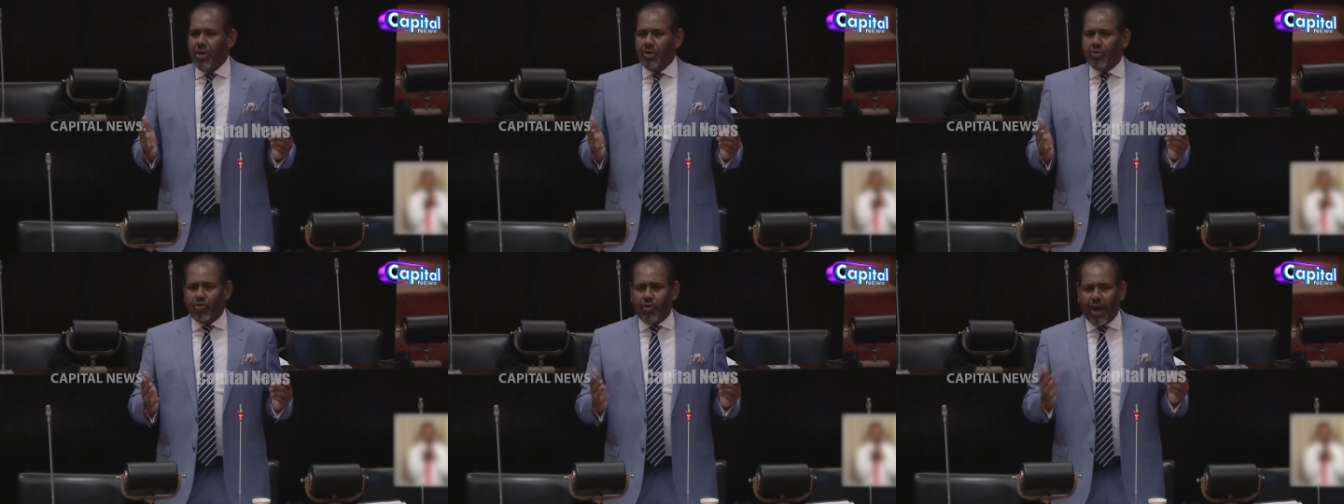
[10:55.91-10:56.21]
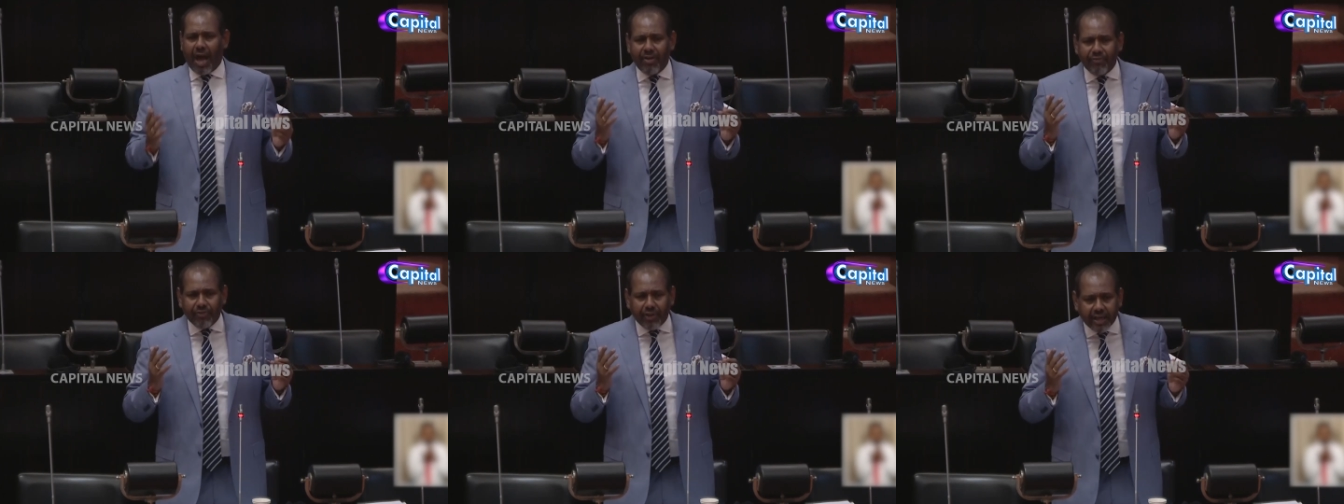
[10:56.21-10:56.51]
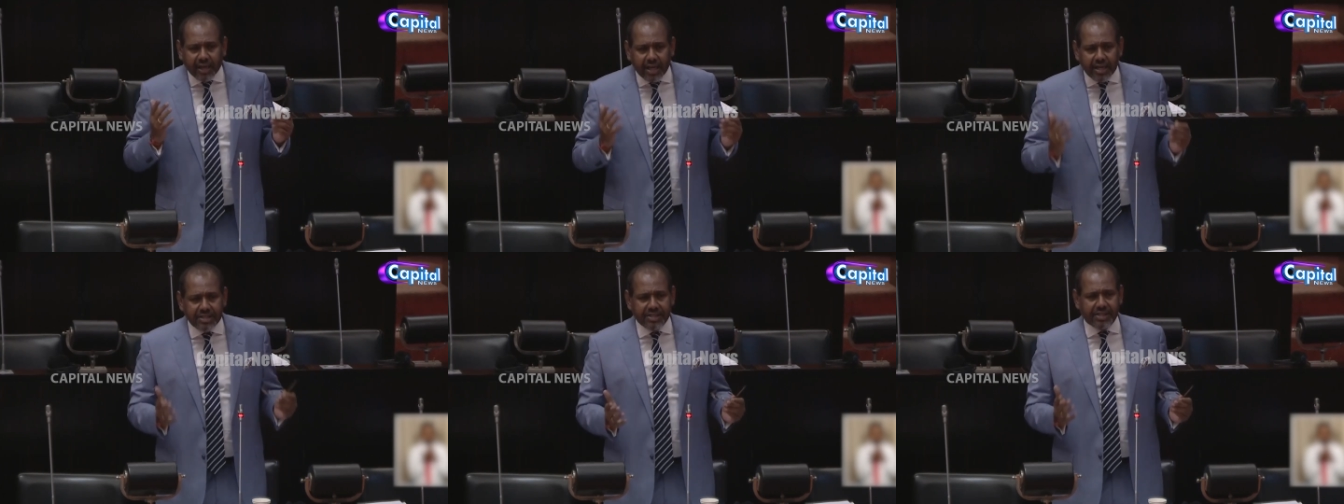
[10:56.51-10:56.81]
to have
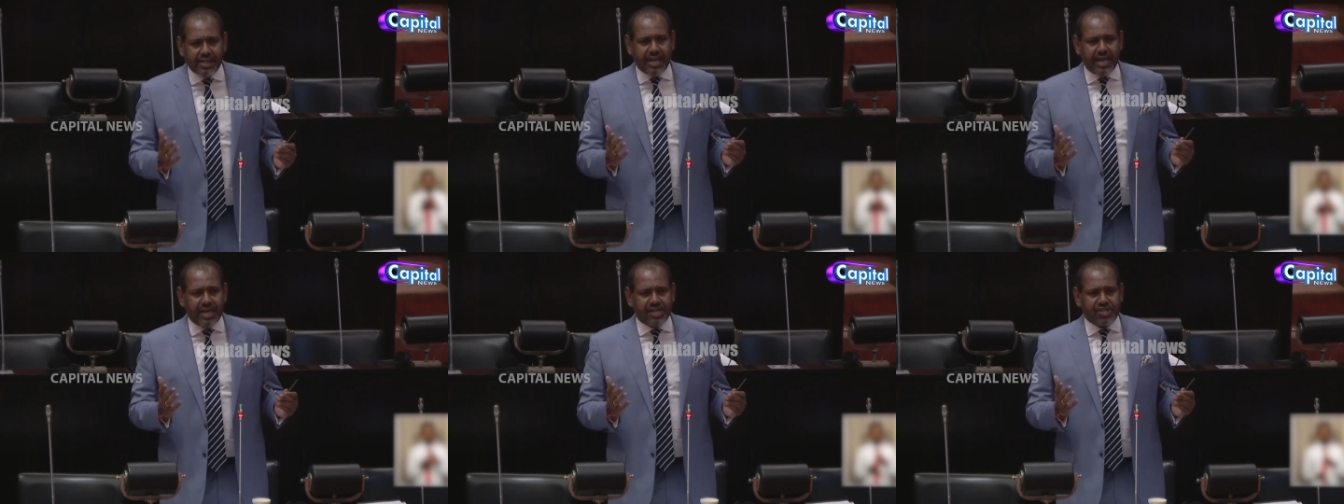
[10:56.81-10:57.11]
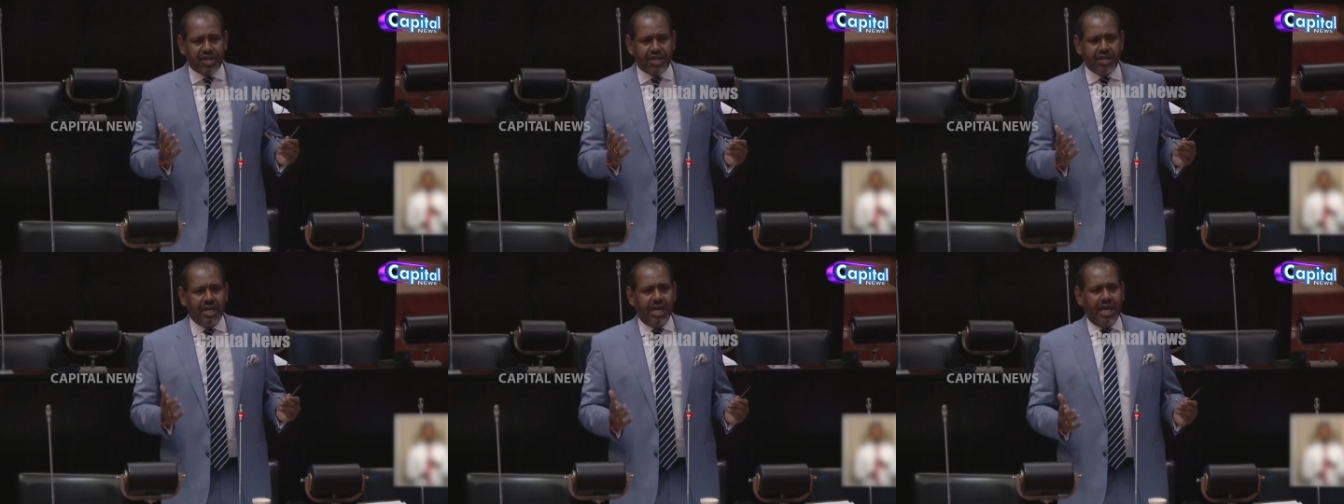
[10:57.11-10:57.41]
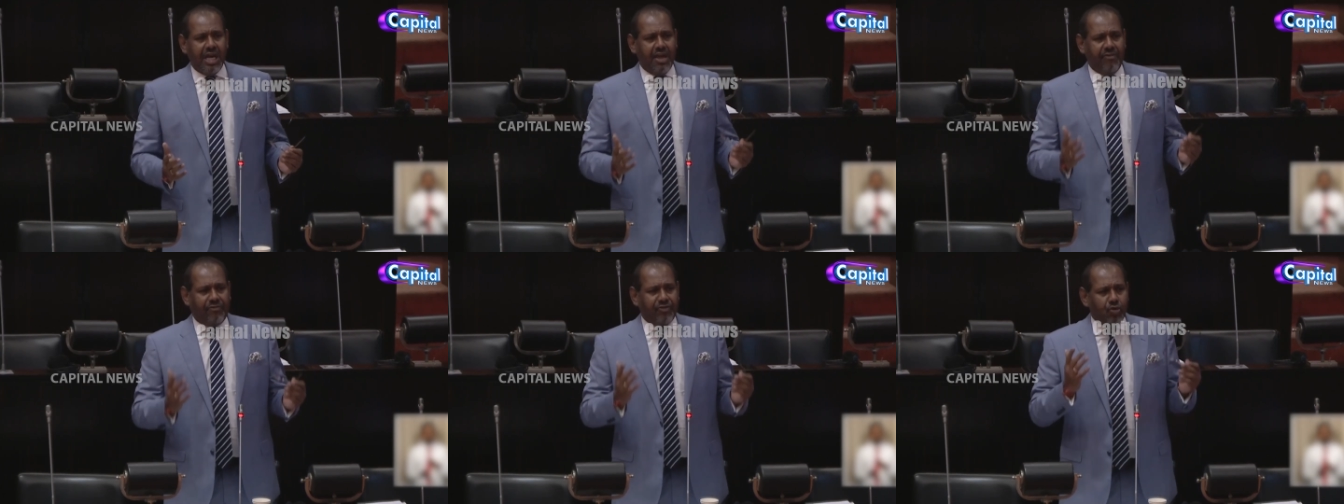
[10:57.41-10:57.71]
reconciliation,
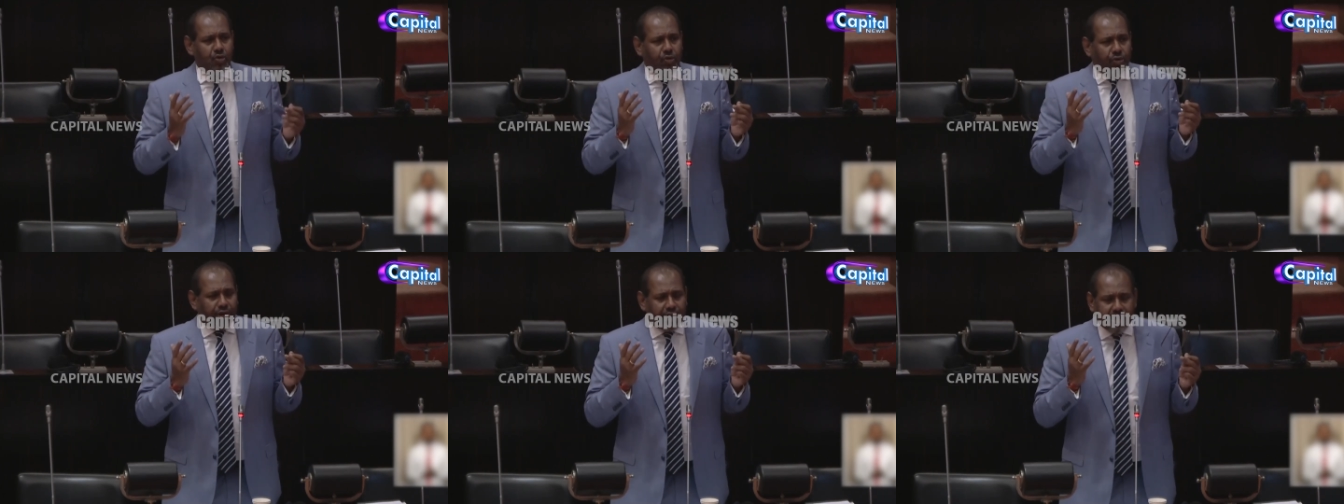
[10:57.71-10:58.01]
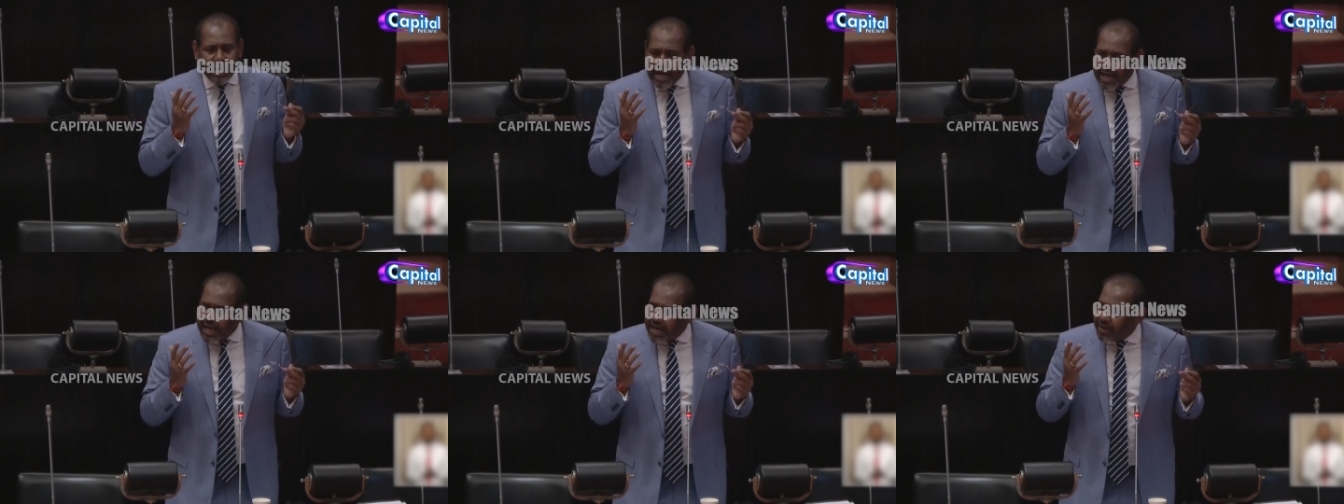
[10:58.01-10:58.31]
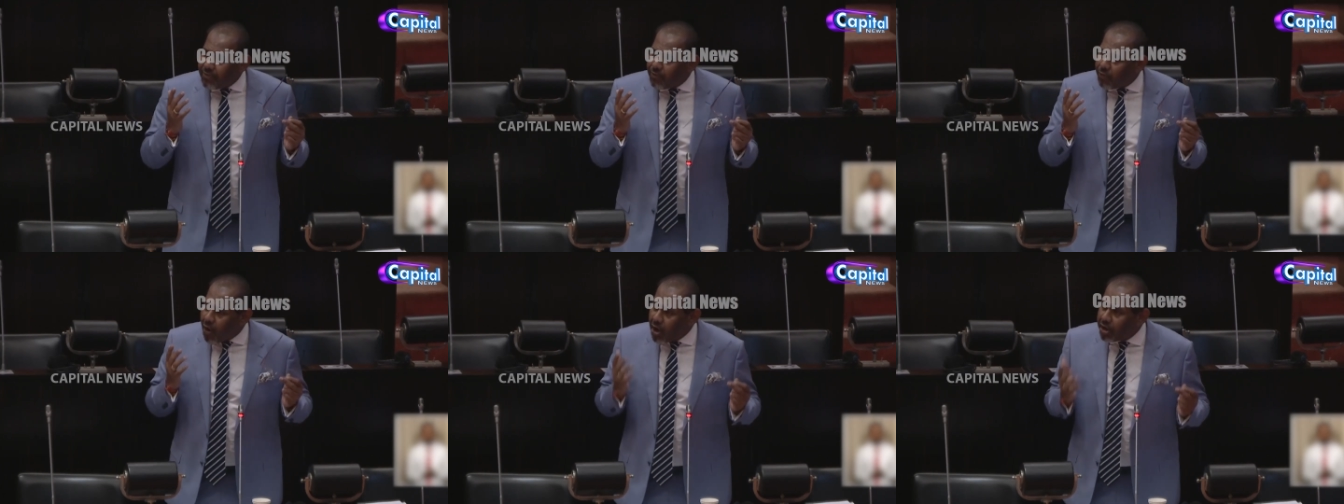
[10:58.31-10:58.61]
if you
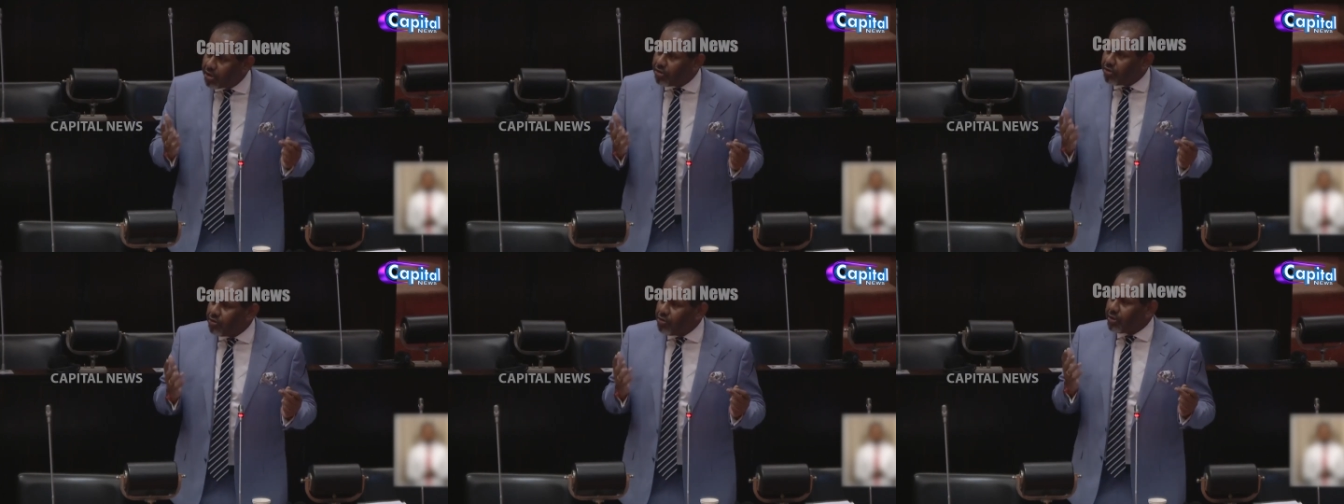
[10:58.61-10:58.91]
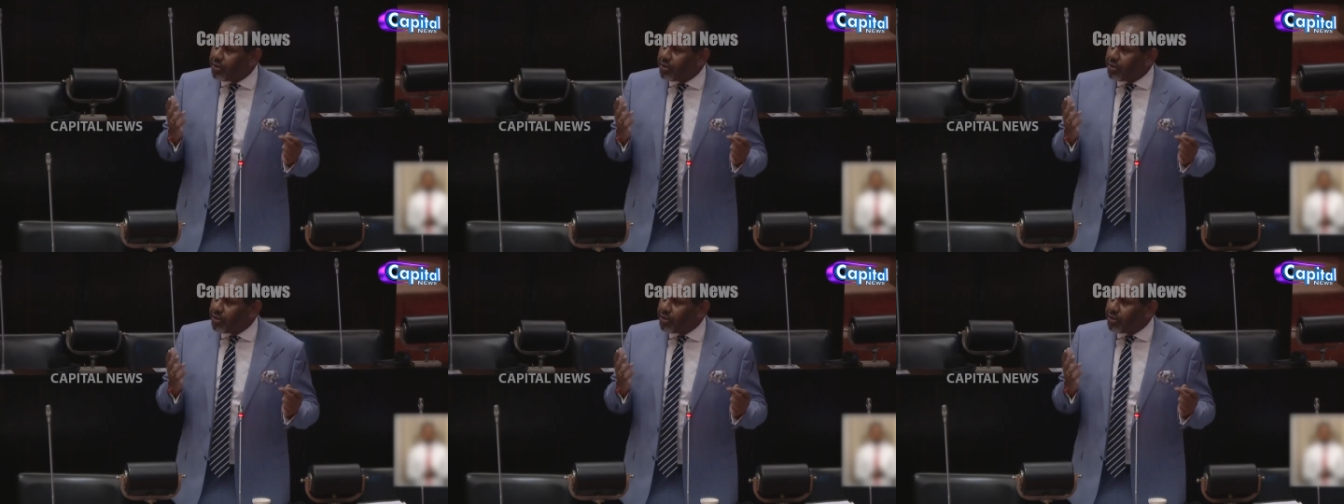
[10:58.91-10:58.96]
really want to